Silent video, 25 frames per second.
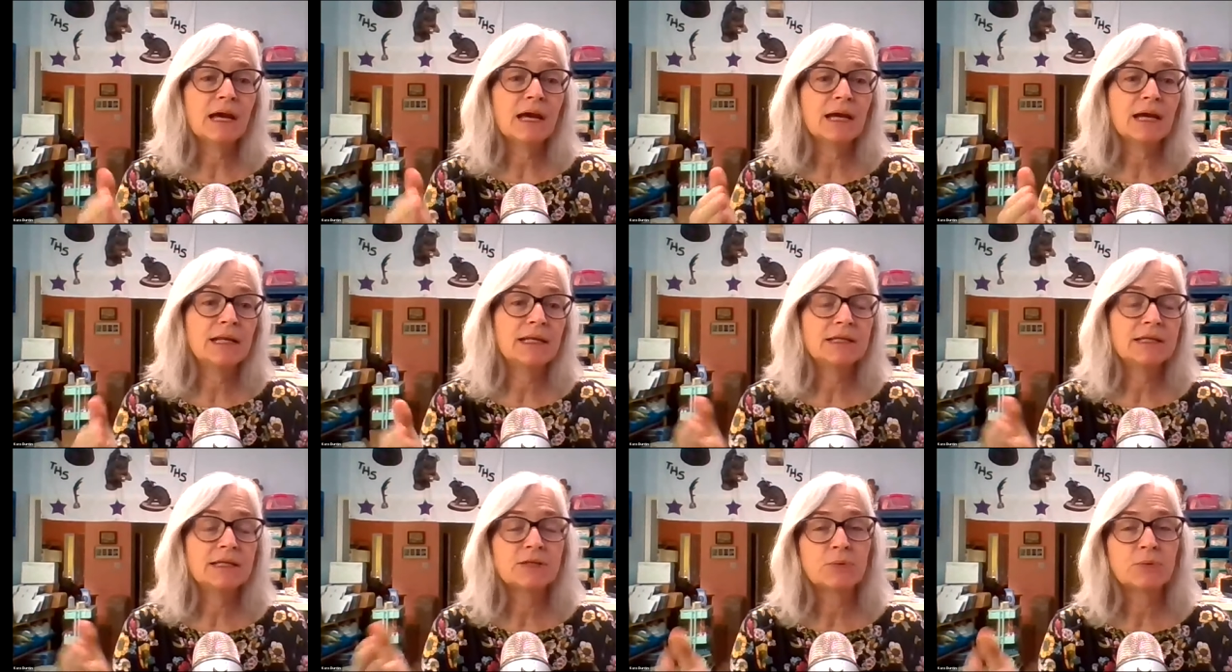I
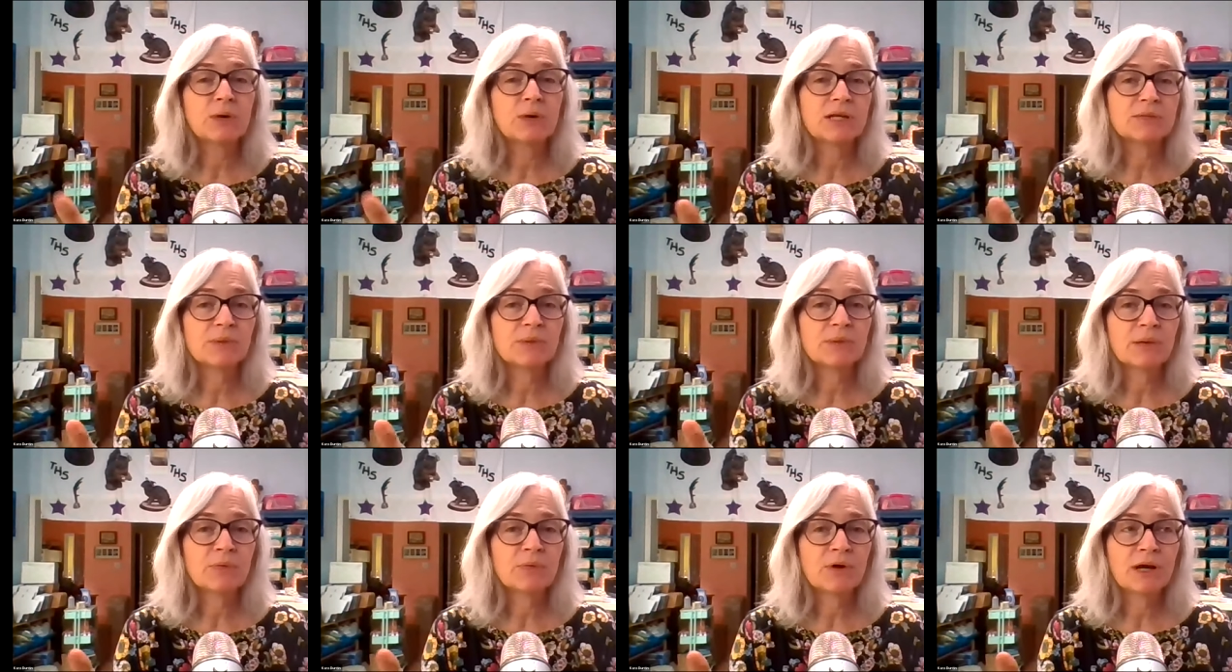need to
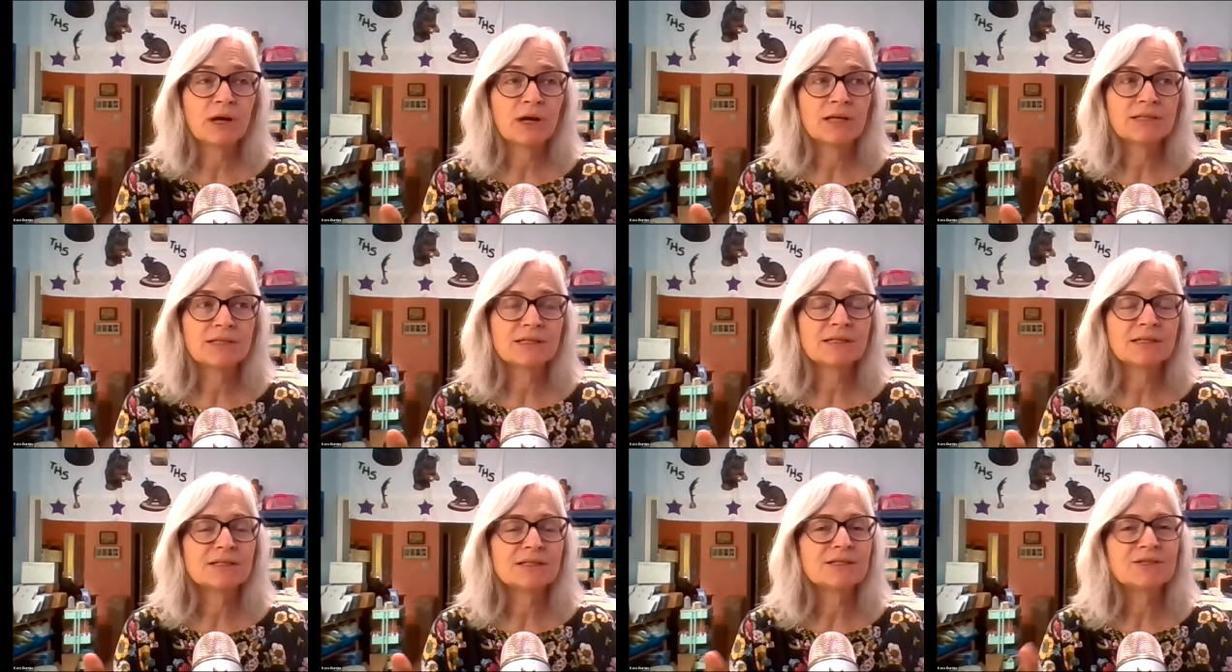raise my
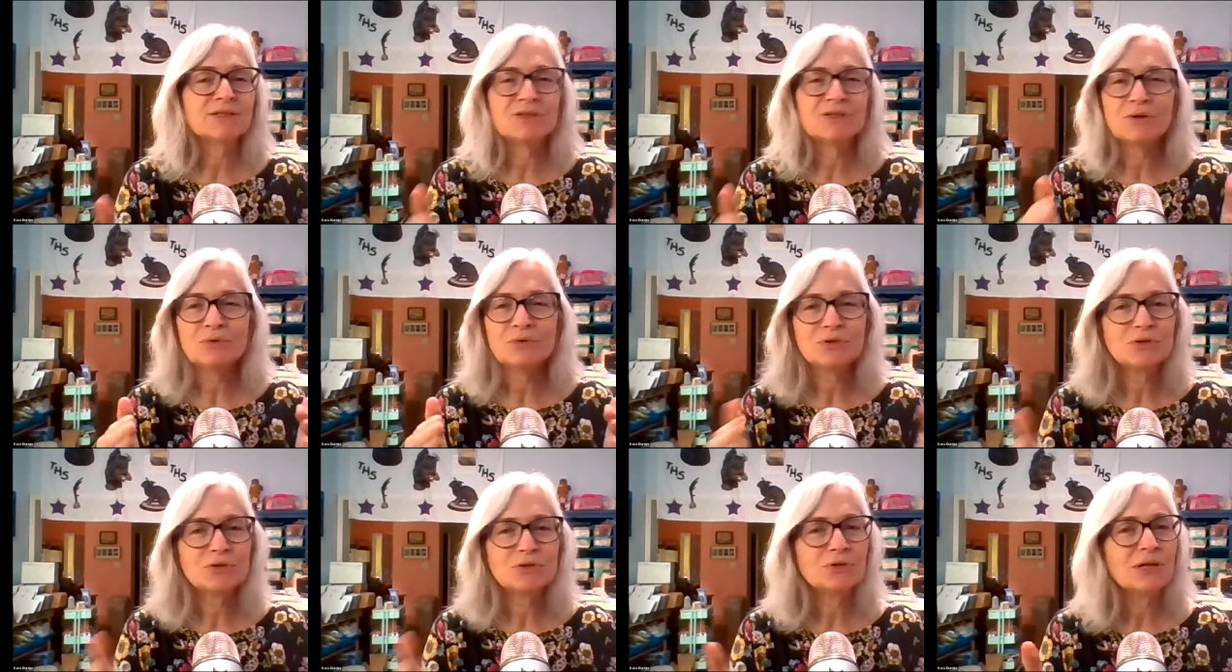prices,
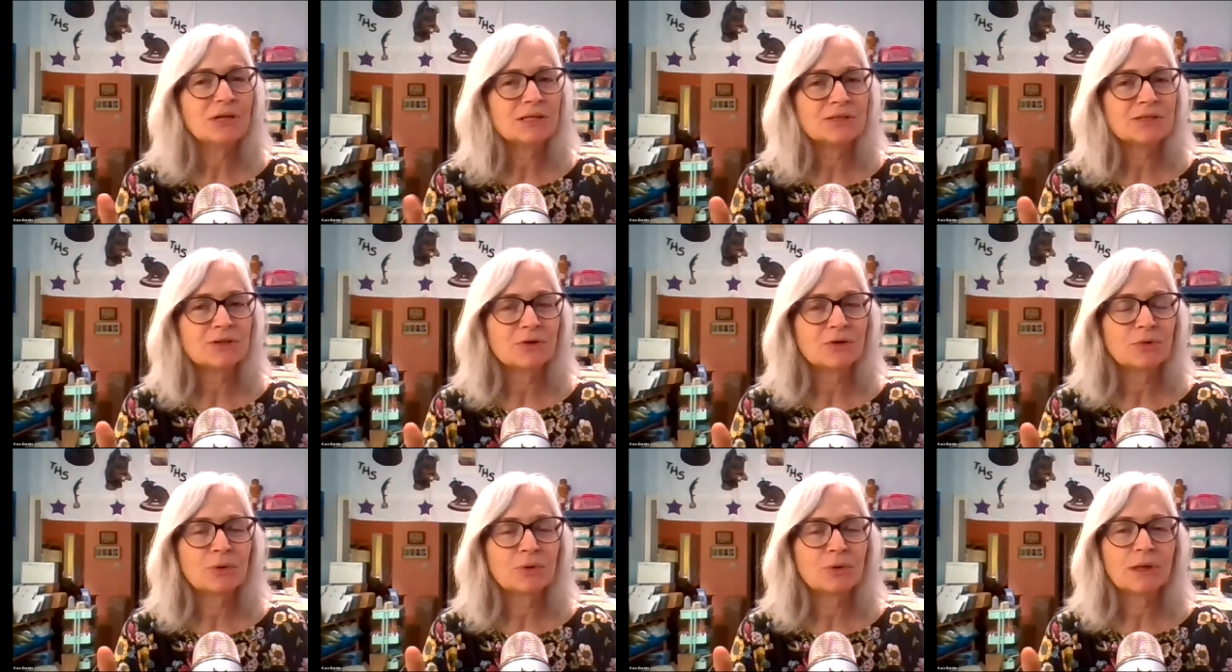don't do that
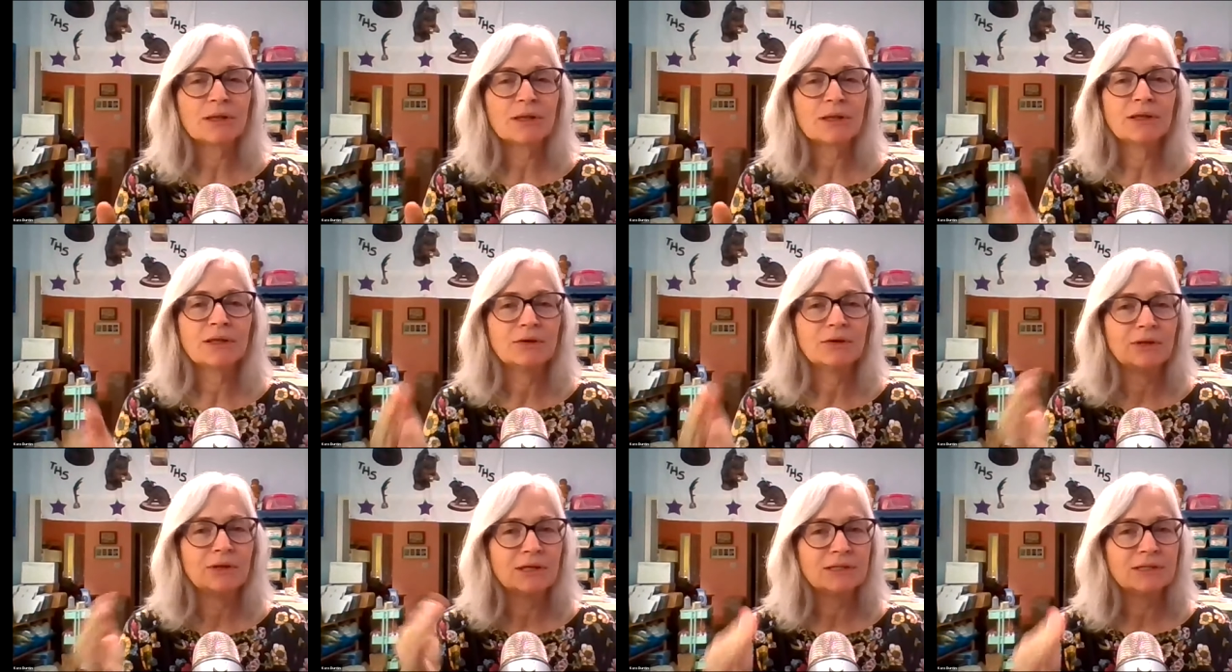so quickly.
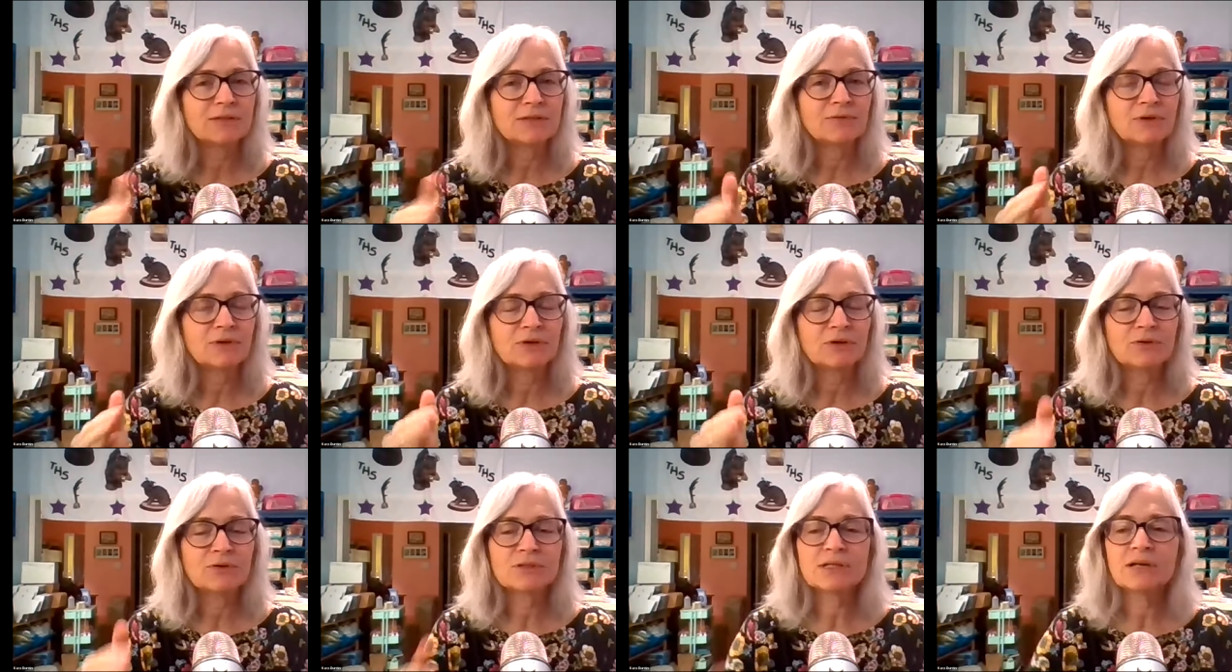You need to
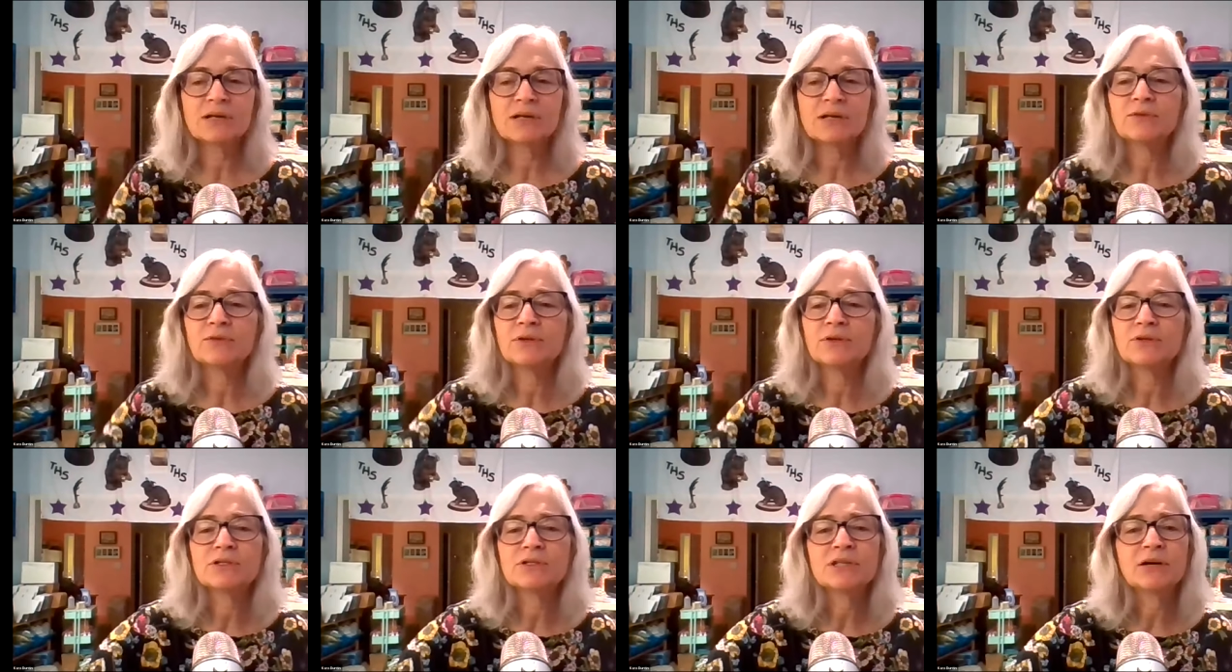figure this out
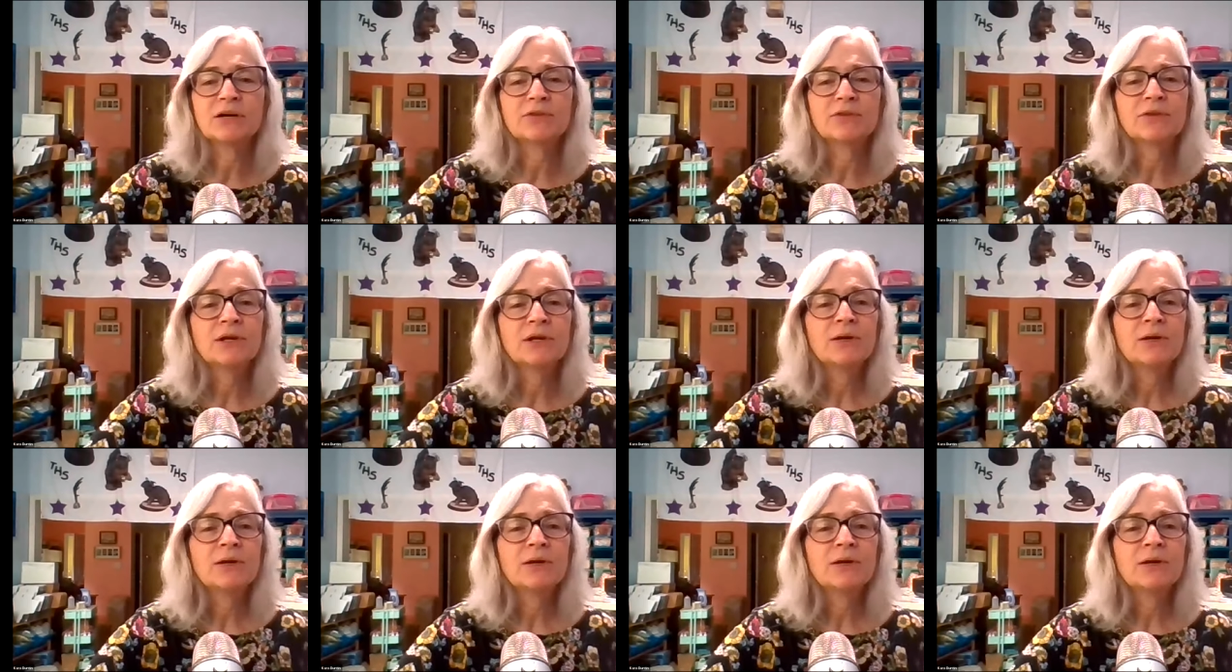for yourself.